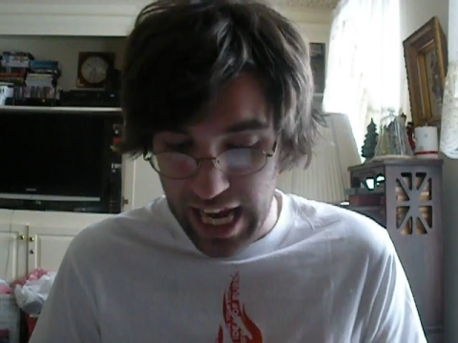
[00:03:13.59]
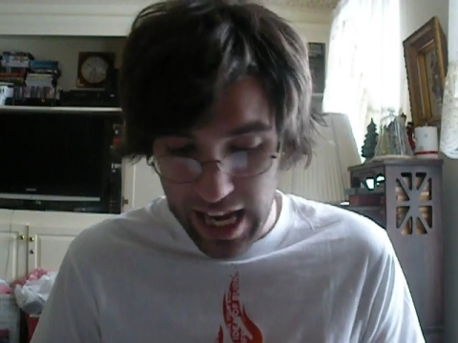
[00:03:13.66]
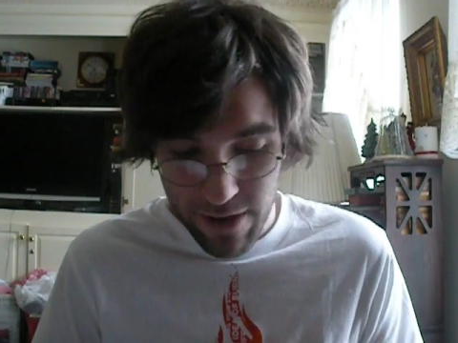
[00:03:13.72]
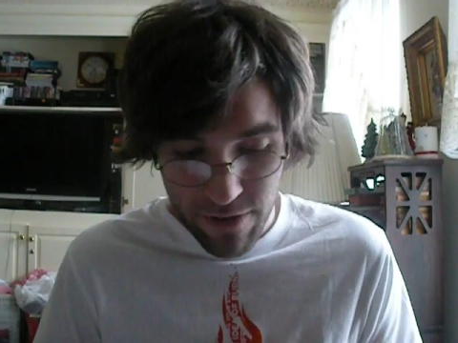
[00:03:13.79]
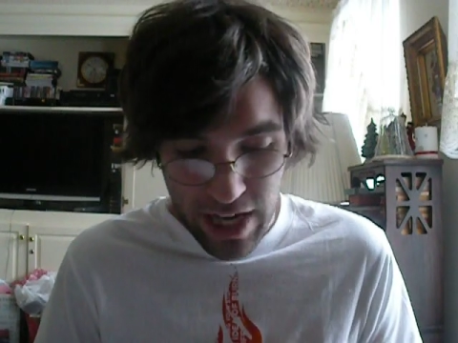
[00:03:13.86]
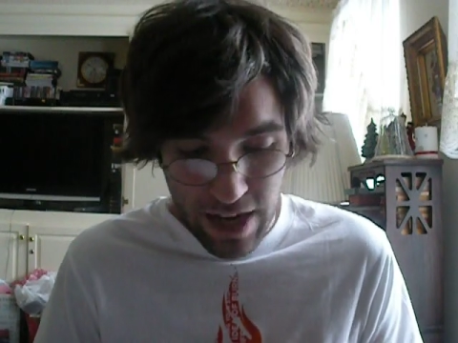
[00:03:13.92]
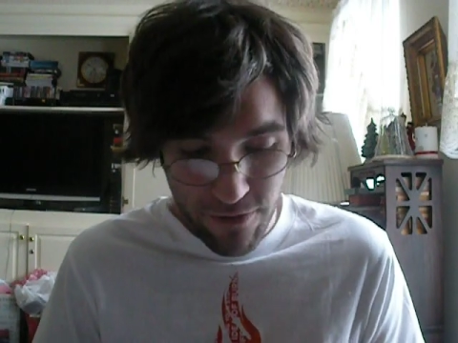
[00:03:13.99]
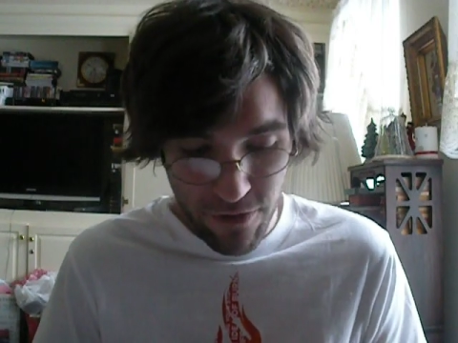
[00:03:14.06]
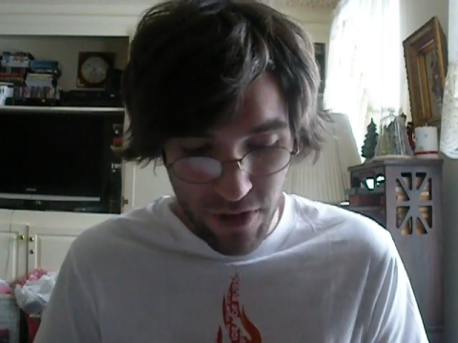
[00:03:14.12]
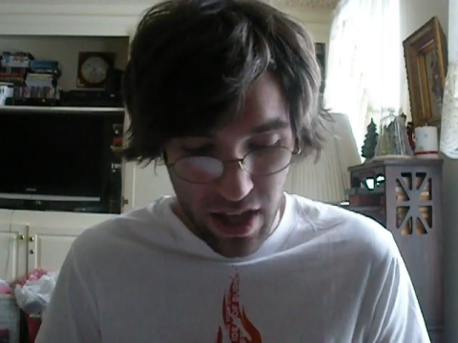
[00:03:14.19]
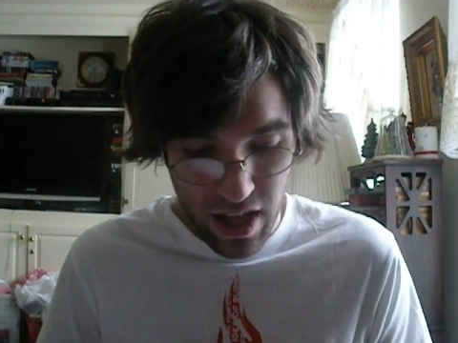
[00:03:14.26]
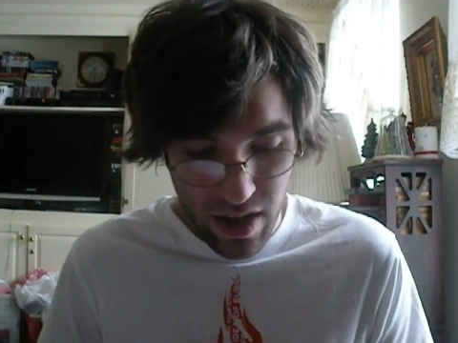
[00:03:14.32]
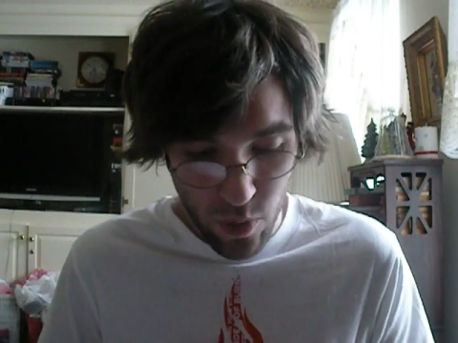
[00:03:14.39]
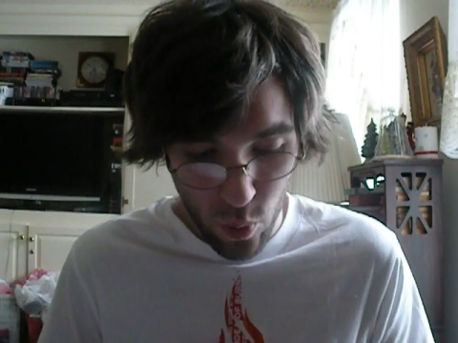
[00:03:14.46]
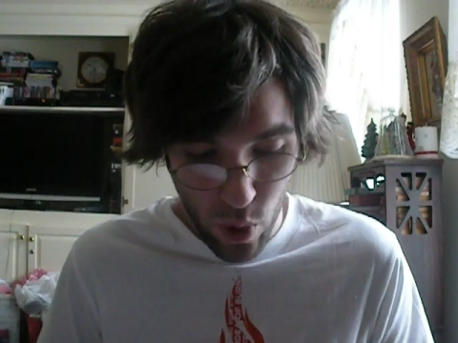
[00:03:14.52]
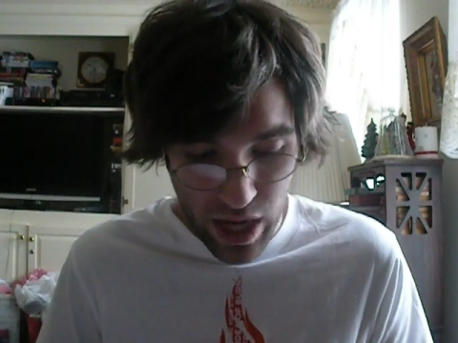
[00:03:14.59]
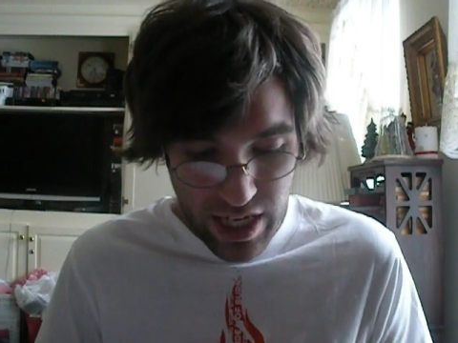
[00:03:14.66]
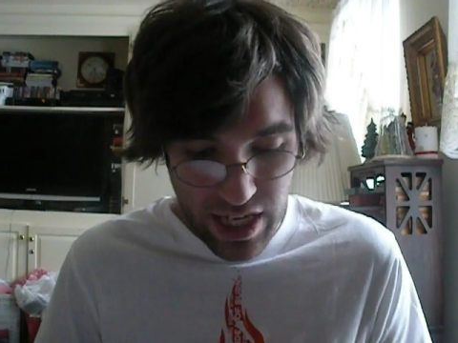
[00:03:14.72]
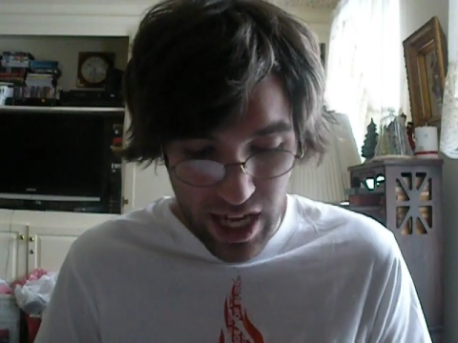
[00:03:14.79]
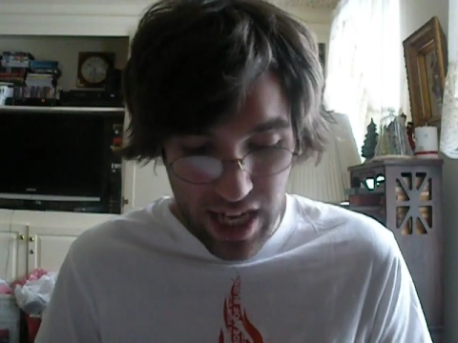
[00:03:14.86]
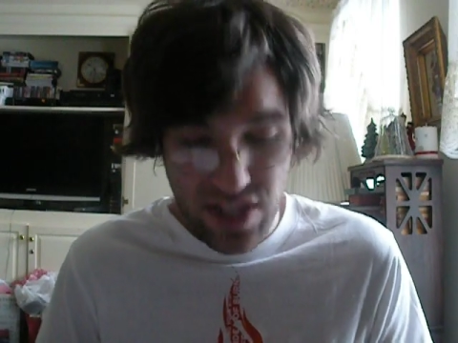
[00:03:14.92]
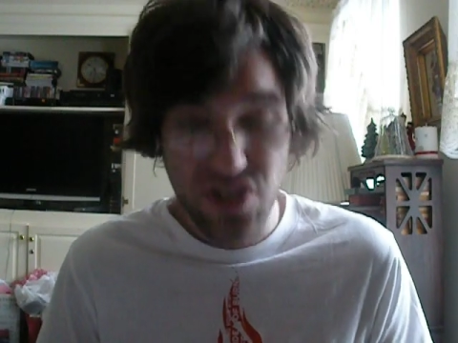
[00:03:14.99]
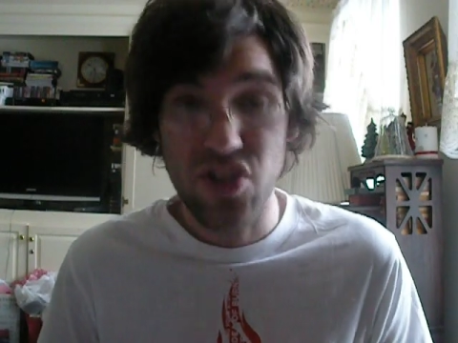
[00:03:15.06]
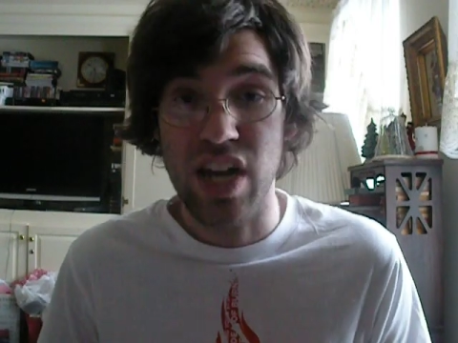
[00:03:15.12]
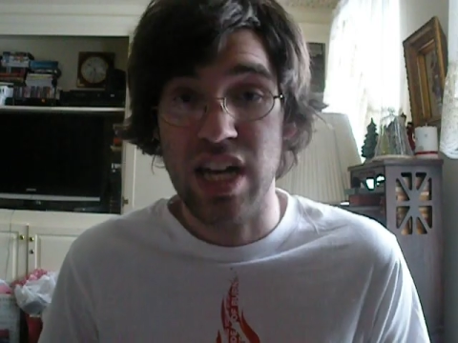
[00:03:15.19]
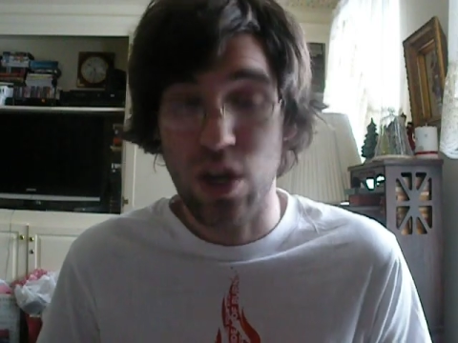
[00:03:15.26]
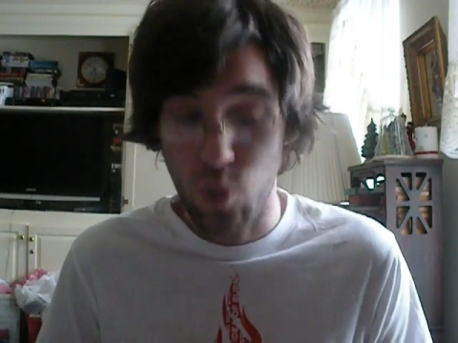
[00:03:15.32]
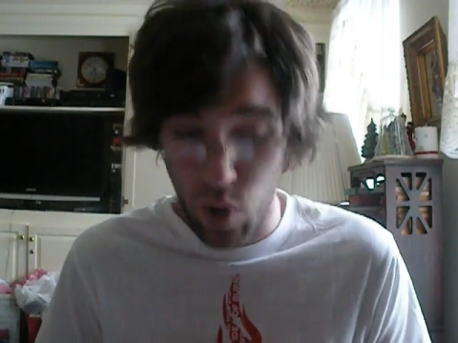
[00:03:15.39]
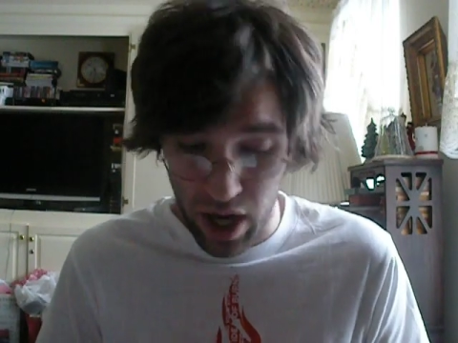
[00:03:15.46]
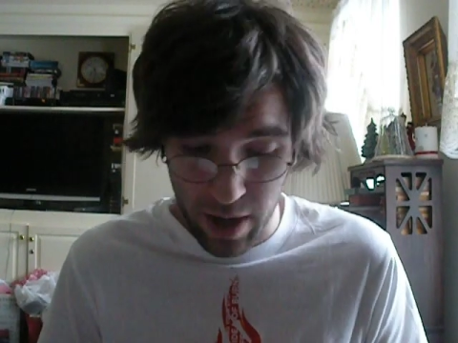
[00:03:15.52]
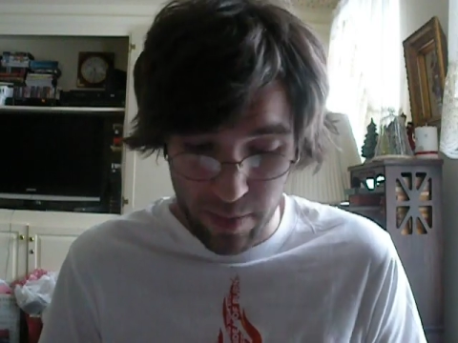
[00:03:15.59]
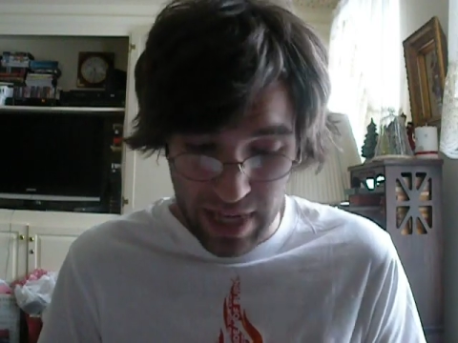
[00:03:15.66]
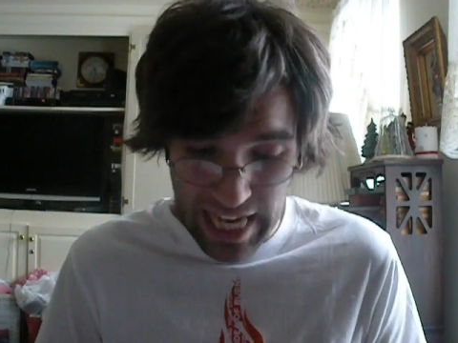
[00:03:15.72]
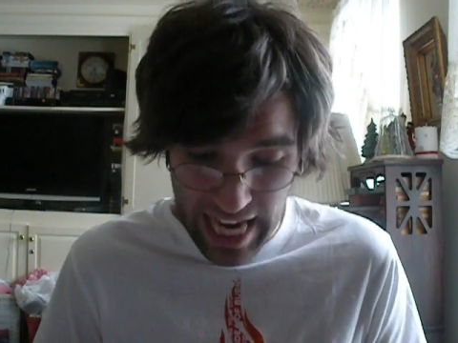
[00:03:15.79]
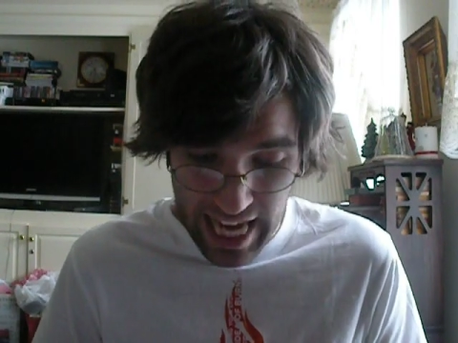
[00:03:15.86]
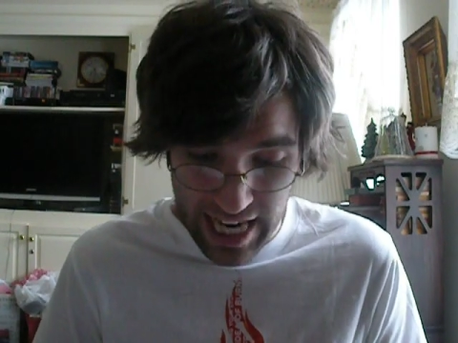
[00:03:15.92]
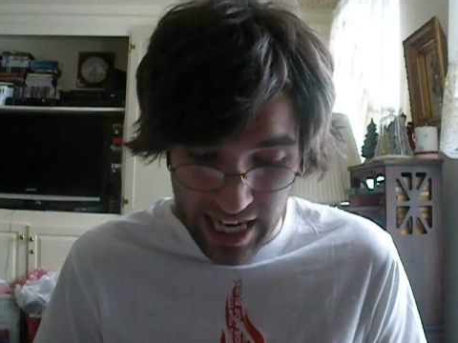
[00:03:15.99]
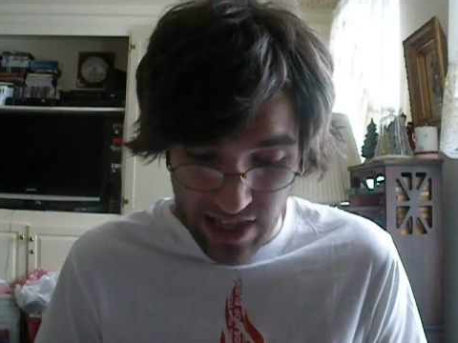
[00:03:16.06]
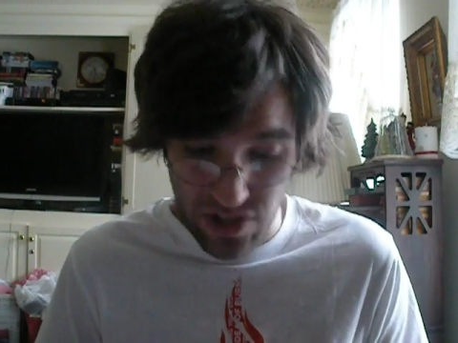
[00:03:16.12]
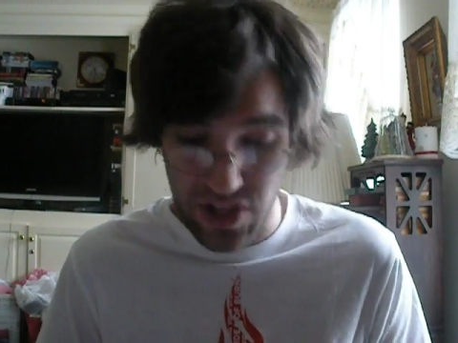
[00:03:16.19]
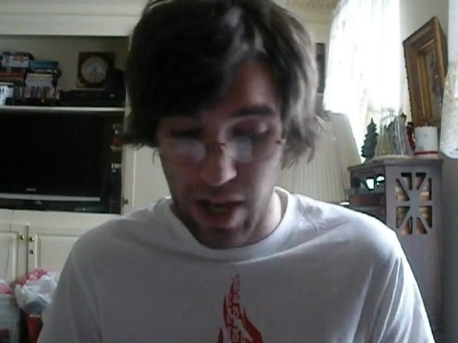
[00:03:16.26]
Even if one does study quantum mechanics,